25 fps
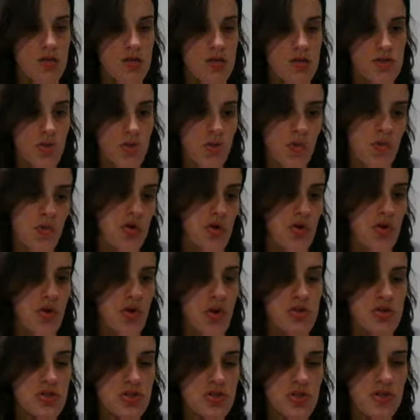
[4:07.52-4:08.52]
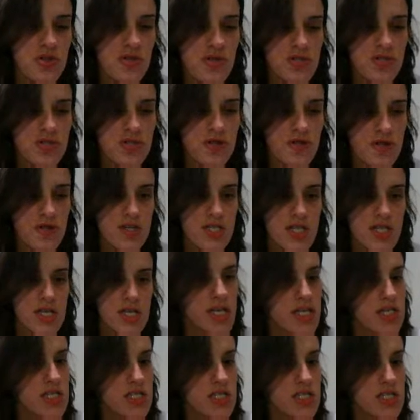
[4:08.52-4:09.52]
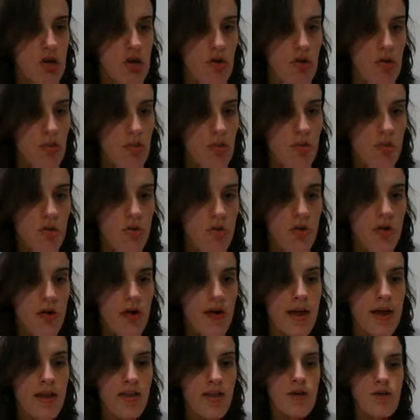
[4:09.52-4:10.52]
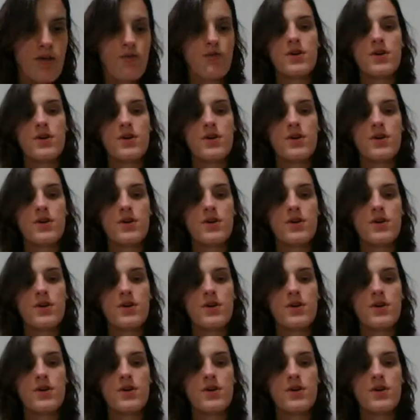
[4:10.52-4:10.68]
So you can also look for different days. So we'll go ahead and look